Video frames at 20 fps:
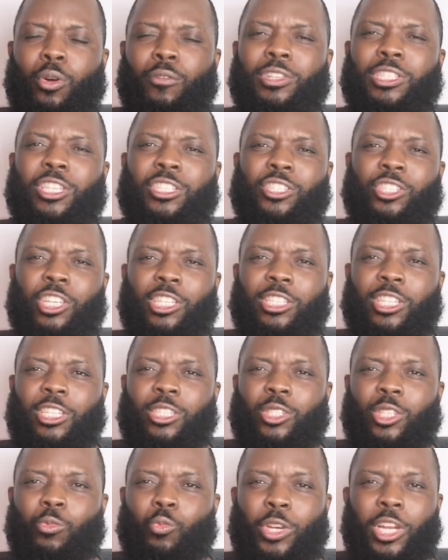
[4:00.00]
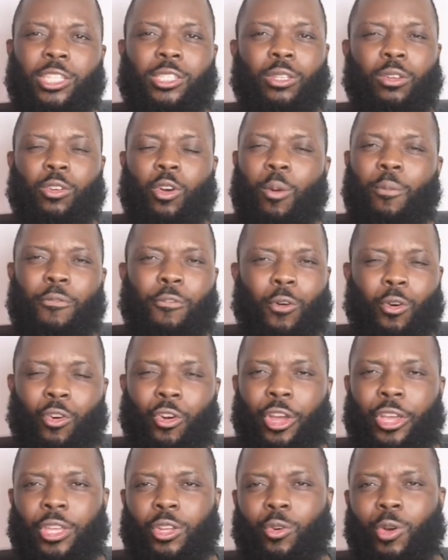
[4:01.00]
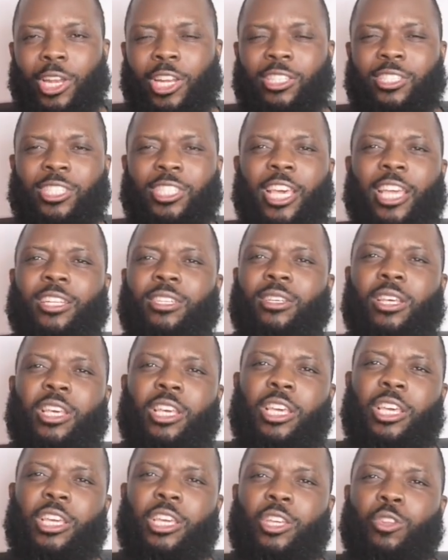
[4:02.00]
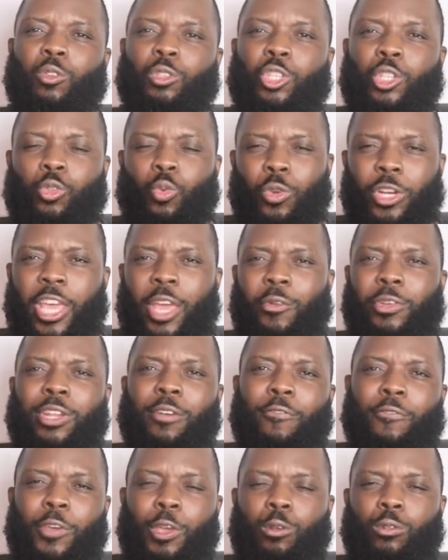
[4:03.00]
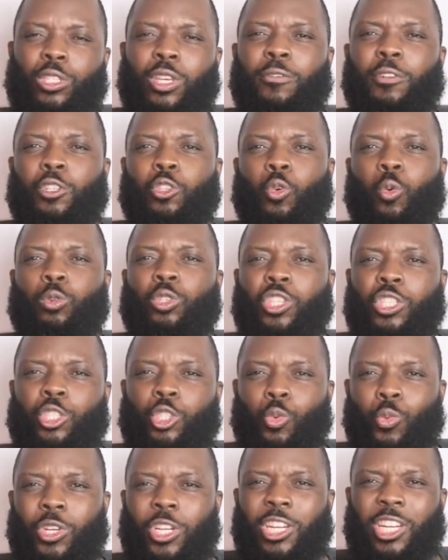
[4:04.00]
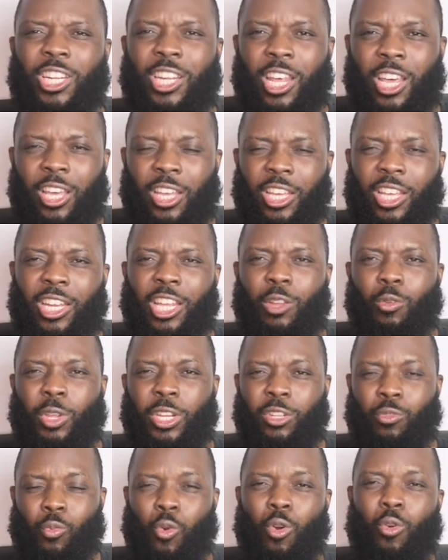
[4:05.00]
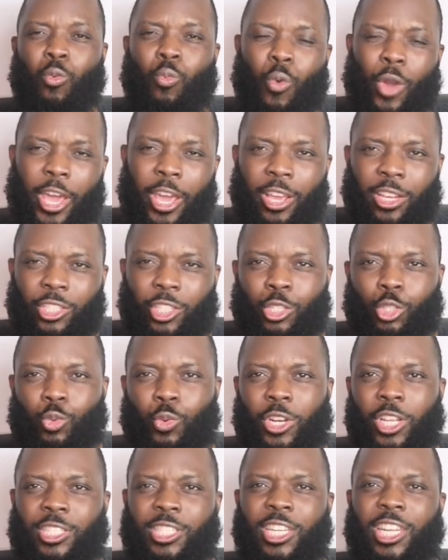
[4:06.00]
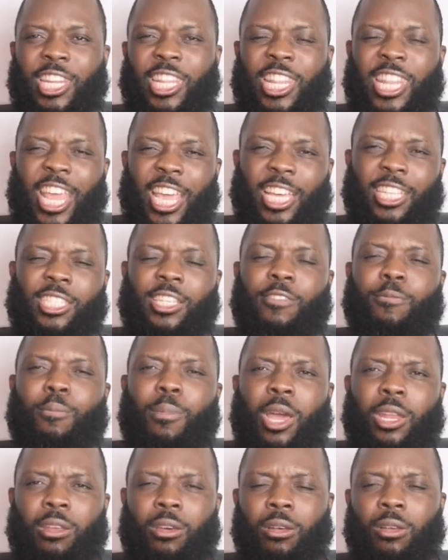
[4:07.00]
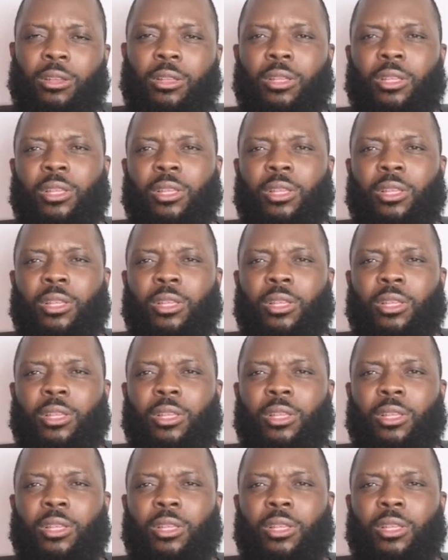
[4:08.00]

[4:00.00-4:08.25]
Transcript: brothers and sisters wanted to come for her, and I said, she's only airing her views, even though she's doing it in the wrong way. She's doing it in a negative manner.